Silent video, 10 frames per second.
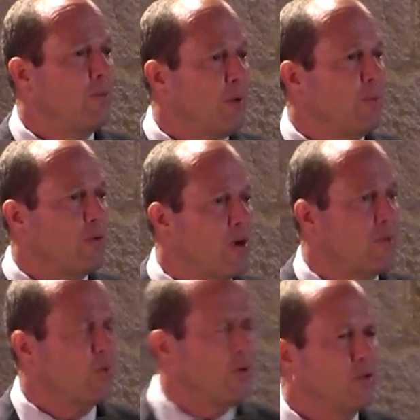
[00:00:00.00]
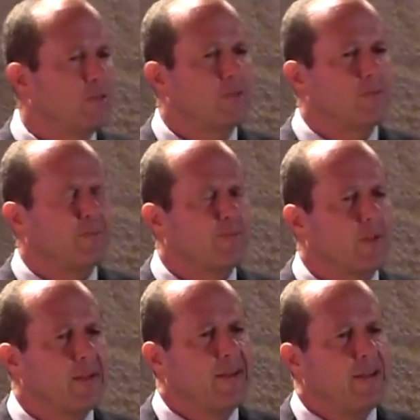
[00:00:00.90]
people around the world.
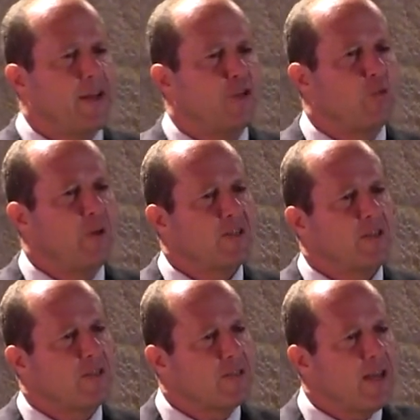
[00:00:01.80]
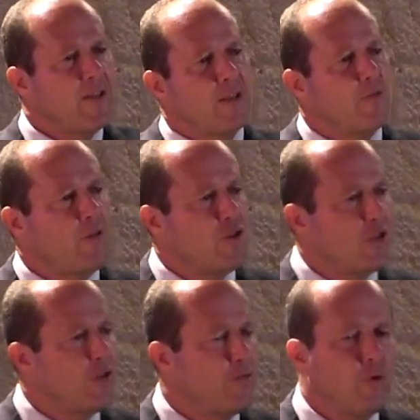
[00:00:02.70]
And to best understand that
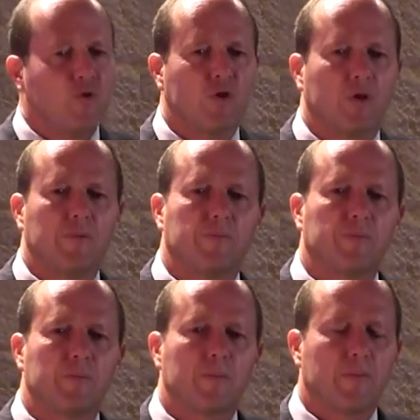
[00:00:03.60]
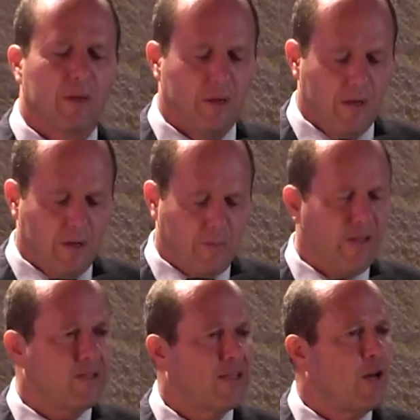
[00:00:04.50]
vision and future,
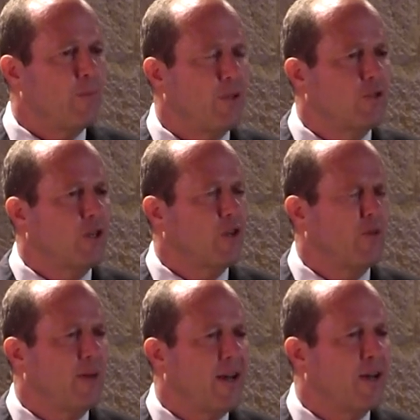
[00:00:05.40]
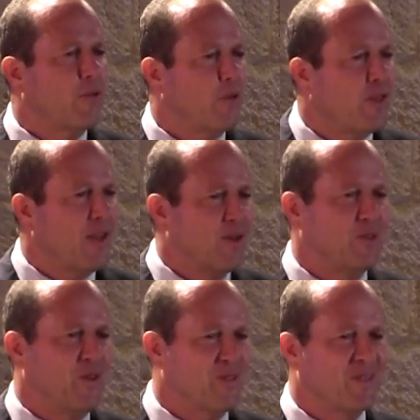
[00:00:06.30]
please allow me to take you back
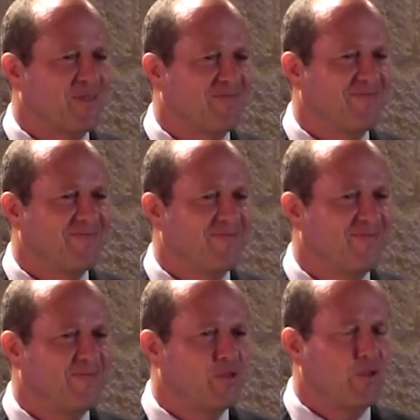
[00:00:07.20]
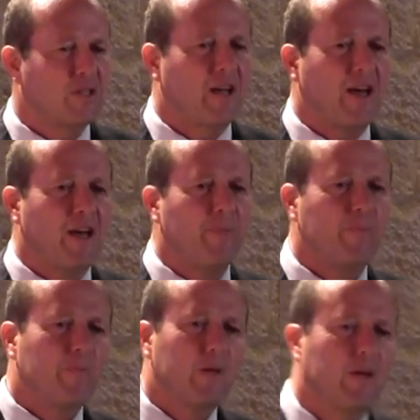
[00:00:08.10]
3,000 years to the time